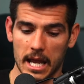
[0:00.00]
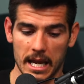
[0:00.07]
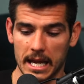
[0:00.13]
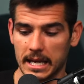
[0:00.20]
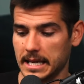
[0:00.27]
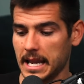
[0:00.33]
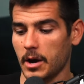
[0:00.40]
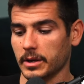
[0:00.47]

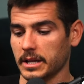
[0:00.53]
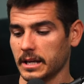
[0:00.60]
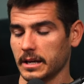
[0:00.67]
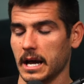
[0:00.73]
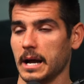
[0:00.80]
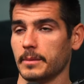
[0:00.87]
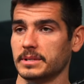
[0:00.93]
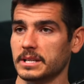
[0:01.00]
And now, again,
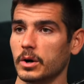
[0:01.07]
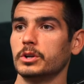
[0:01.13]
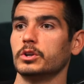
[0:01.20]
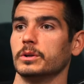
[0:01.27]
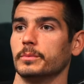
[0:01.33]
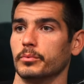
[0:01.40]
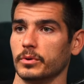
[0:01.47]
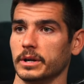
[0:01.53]
I'm telling
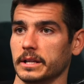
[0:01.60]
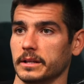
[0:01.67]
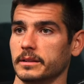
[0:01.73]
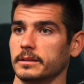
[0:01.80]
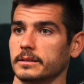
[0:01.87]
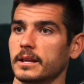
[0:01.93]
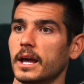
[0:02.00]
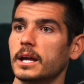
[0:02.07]
you to
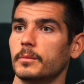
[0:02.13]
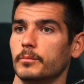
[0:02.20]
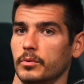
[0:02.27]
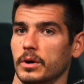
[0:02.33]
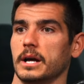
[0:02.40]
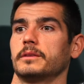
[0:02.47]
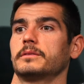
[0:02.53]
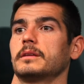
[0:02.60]
breathe, take a
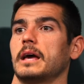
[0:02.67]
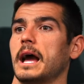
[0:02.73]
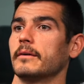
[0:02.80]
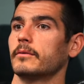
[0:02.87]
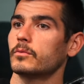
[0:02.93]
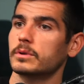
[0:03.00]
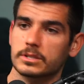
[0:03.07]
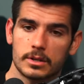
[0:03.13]
breath.
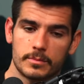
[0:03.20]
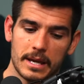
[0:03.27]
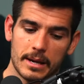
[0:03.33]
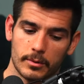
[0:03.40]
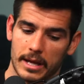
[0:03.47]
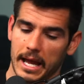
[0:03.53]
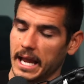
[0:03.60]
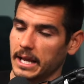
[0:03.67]
Everyone's going to be
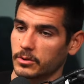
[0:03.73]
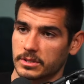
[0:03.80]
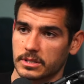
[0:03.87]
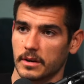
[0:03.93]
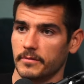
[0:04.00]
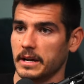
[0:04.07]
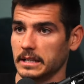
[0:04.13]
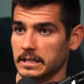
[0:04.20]
able to handle
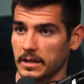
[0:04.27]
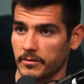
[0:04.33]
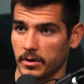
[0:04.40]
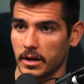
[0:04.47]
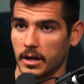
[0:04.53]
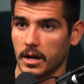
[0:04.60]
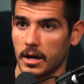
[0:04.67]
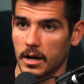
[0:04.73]
stuff at a
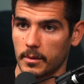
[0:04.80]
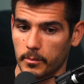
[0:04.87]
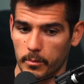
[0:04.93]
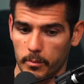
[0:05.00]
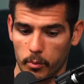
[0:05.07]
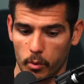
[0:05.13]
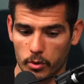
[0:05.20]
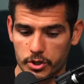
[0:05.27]
different
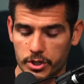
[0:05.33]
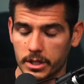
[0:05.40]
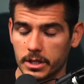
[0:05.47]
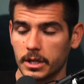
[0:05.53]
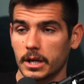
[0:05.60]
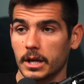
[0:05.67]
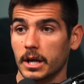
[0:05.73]
portion.